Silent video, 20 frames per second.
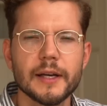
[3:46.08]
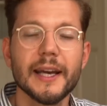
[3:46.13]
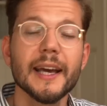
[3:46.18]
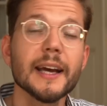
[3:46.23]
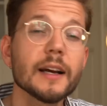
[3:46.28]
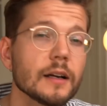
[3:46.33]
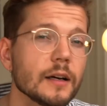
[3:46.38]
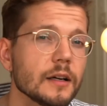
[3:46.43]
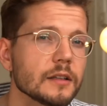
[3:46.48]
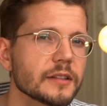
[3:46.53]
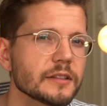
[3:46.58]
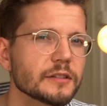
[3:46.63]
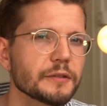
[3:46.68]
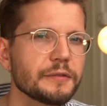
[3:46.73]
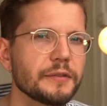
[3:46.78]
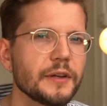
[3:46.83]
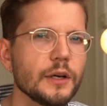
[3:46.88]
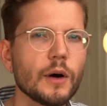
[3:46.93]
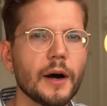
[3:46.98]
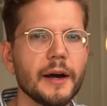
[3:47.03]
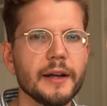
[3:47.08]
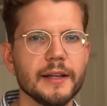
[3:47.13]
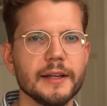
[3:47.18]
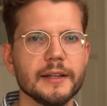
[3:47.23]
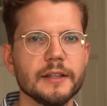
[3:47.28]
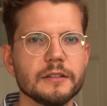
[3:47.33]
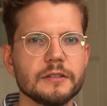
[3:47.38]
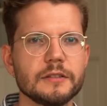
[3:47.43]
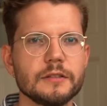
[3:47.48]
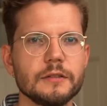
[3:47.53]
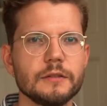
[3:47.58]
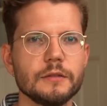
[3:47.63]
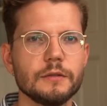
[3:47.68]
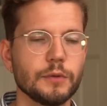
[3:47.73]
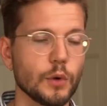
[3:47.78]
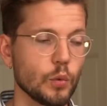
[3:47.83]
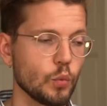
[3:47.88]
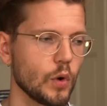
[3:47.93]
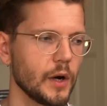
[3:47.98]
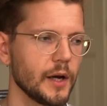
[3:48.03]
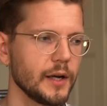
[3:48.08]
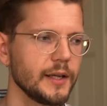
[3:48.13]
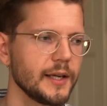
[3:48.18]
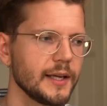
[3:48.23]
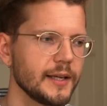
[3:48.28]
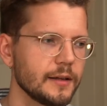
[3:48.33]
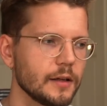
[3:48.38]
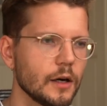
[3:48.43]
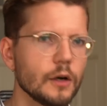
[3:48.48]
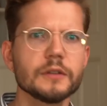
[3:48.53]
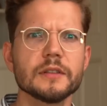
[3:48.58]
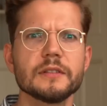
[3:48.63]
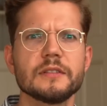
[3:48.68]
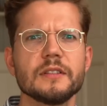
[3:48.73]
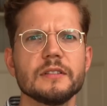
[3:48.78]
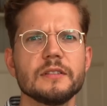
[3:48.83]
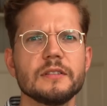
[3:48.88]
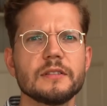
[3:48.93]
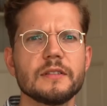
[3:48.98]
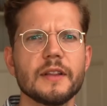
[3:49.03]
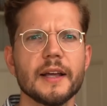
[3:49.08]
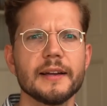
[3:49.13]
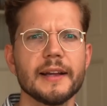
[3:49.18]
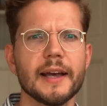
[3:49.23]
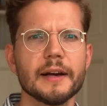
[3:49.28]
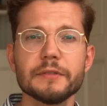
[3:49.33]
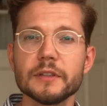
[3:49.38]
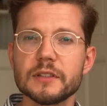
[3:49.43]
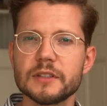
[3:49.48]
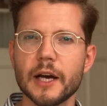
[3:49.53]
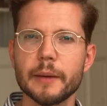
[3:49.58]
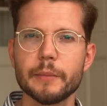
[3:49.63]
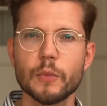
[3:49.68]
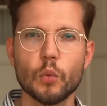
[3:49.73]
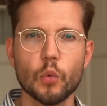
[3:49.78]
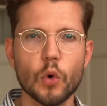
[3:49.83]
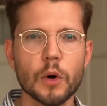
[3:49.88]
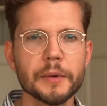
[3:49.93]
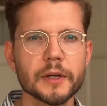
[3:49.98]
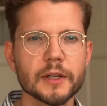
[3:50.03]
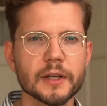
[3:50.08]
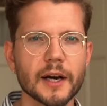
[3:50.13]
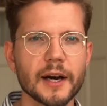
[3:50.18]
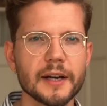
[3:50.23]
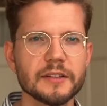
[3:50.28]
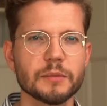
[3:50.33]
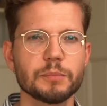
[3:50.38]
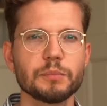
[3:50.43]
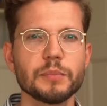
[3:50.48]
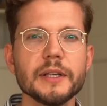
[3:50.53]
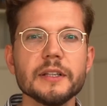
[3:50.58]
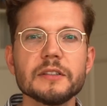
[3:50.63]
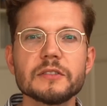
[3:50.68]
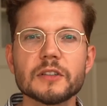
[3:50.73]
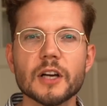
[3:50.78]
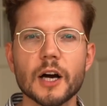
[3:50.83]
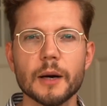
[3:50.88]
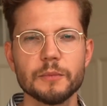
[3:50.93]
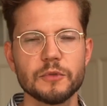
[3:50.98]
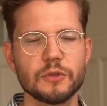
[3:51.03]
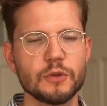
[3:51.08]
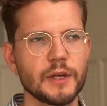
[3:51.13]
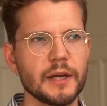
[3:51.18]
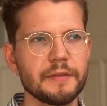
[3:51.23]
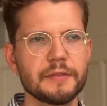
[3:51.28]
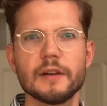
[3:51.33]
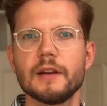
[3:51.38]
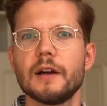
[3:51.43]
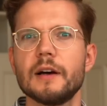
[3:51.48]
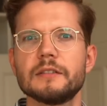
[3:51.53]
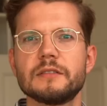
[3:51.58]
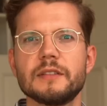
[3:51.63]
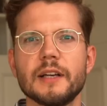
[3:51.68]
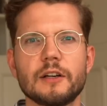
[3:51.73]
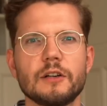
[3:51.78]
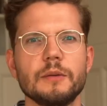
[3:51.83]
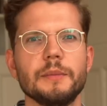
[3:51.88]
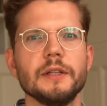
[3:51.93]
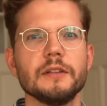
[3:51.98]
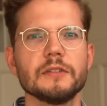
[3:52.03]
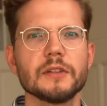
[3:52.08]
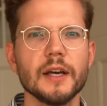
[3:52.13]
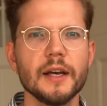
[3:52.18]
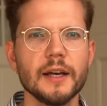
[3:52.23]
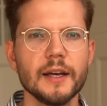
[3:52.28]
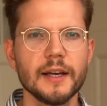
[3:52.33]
Ignaz has a few ideas. For one, he notices that every time a woman dies, a priest comes to give the last sacrament.